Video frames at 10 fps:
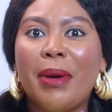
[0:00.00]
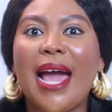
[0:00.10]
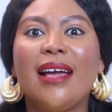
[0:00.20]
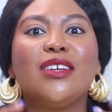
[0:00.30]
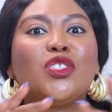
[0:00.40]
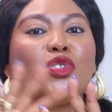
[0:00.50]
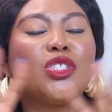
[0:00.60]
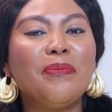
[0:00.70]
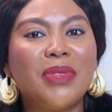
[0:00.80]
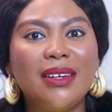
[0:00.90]
bag. So
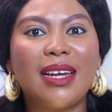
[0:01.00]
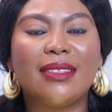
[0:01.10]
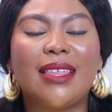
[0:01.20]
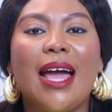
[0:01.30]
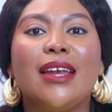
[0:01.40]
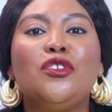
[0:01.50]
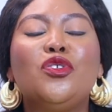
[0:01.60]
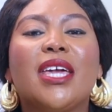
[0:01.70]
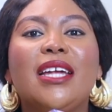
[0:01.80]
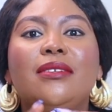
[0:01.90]
something like that.
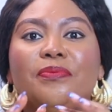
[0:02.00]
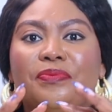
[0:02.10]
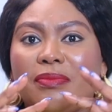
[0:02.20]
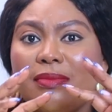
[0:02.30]
You can